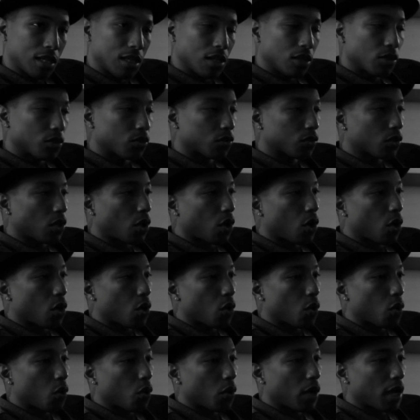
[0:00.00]

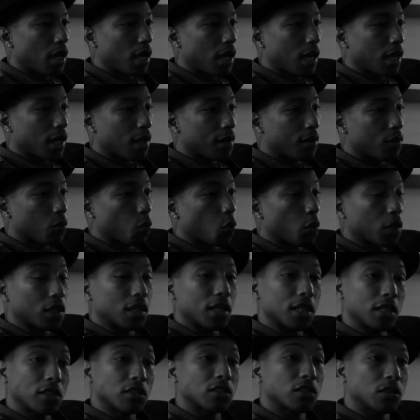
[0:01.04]
So, and
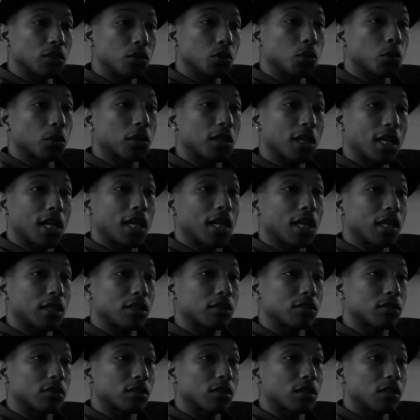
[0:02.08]
willing to do
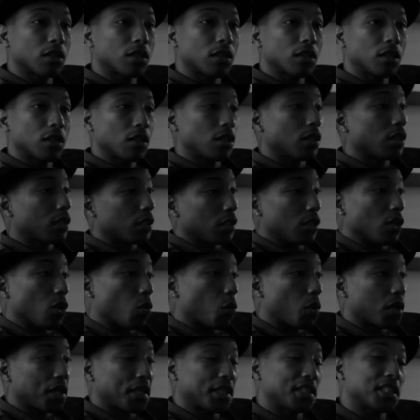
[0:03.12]
things,
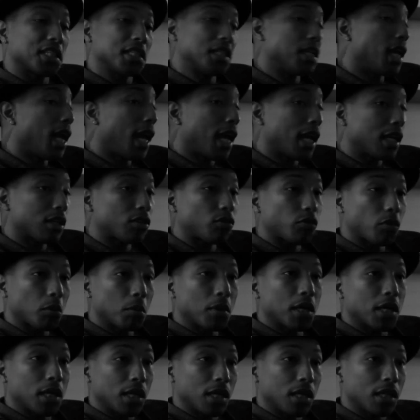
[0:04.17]
willing to dance for
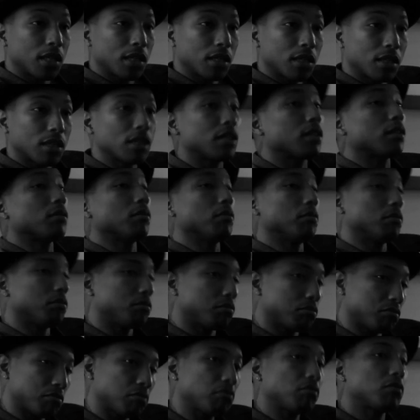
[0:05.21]
money.
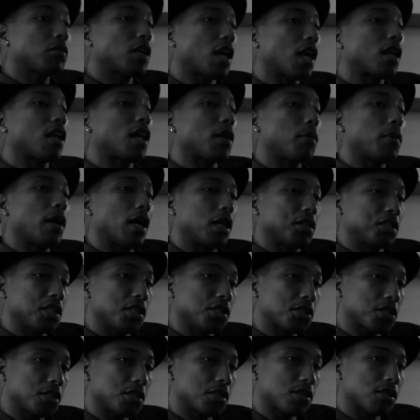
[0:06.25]
Kind of like
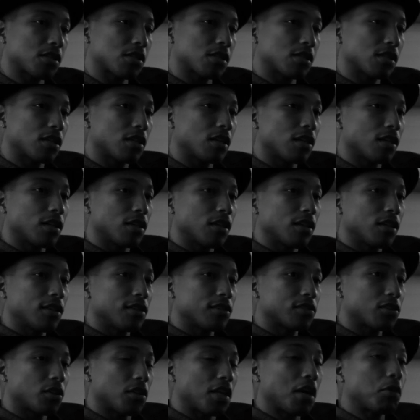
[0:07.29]
politicians.
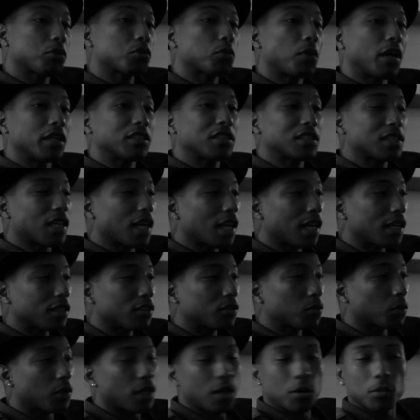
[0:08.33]
So that was my
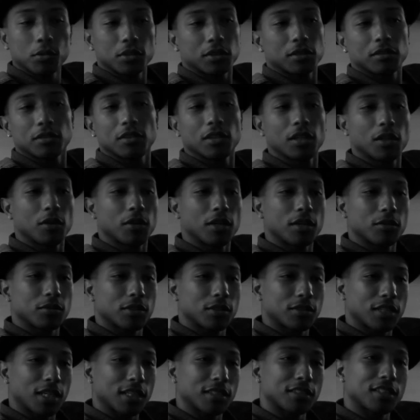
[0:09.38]
stance when I was, it
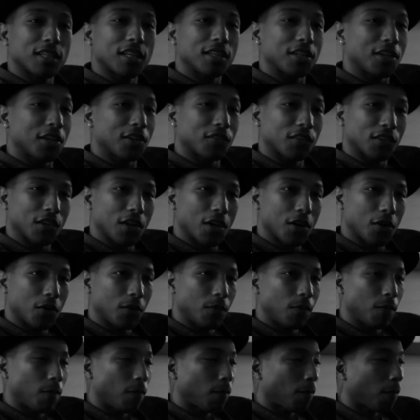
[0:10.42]
was like 10 years ago.
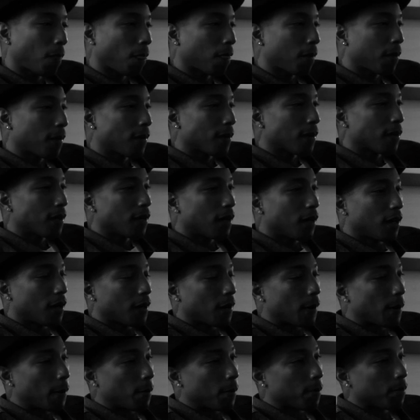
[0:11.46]

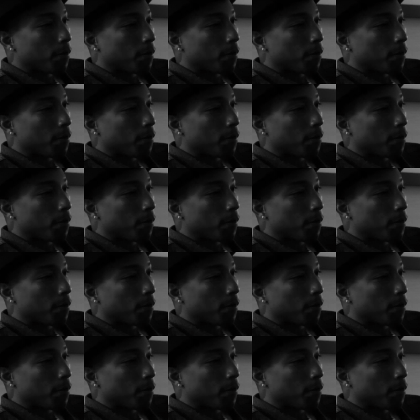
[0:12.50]
And